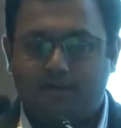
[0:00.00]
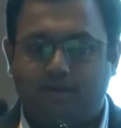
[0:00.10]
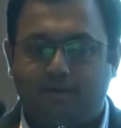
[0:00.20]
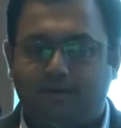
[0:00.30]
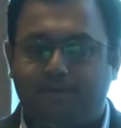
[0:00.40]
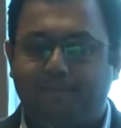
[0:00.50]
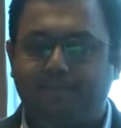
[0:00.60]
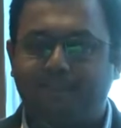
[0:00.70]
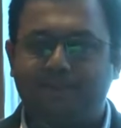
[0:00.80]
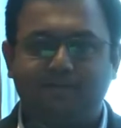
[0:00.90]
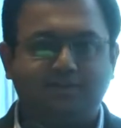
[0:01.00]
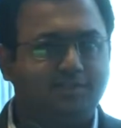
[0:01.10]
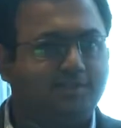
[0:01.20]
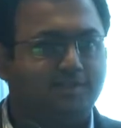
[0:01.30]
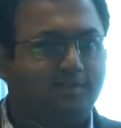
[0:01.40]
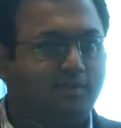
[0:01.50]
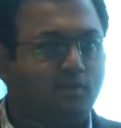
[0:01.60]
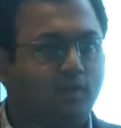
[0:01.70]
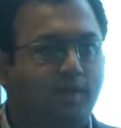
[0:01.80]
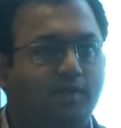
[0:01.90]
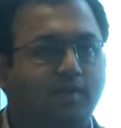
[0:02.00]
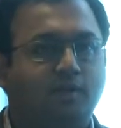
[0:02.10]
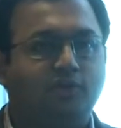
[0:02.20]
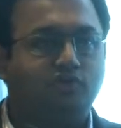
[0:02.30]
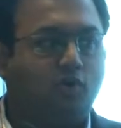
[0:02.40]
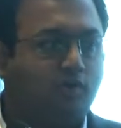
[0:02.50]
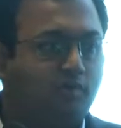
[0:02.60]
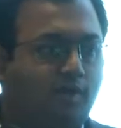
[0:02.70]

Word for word: Um, this is a quick shot of